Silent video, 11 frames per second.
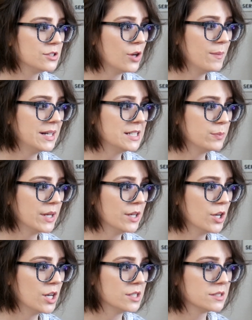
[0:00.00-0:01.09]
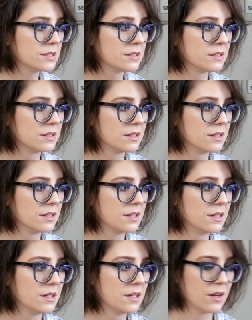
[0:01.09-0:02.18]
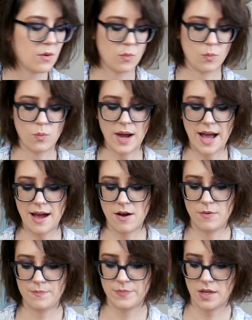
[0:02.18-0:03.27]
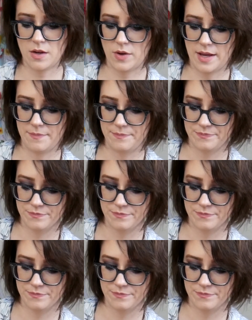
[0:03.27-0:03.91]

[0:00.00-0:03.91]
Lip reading: So many sprinkles. Wow. Okay.